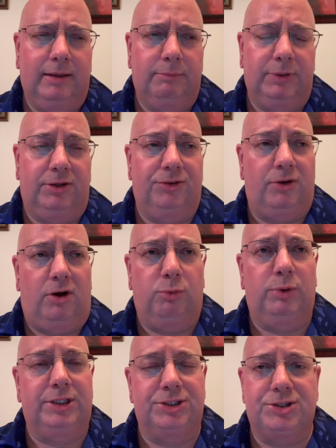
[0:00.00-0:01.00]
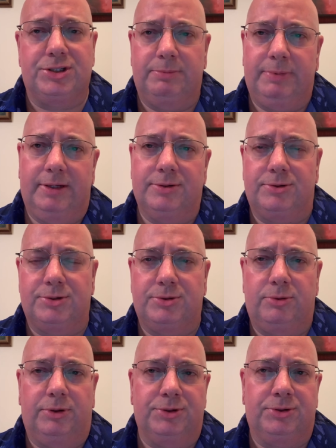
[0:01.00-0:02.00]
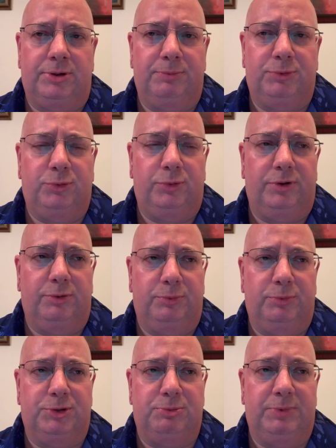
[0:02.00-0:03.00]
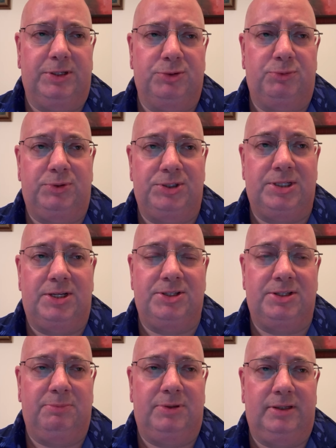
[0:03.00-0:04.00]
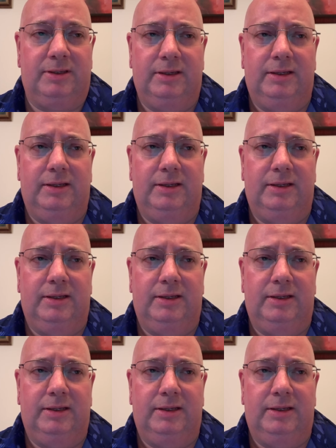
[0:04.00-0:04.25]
because all religious debates are sola scriptura, which means when we say something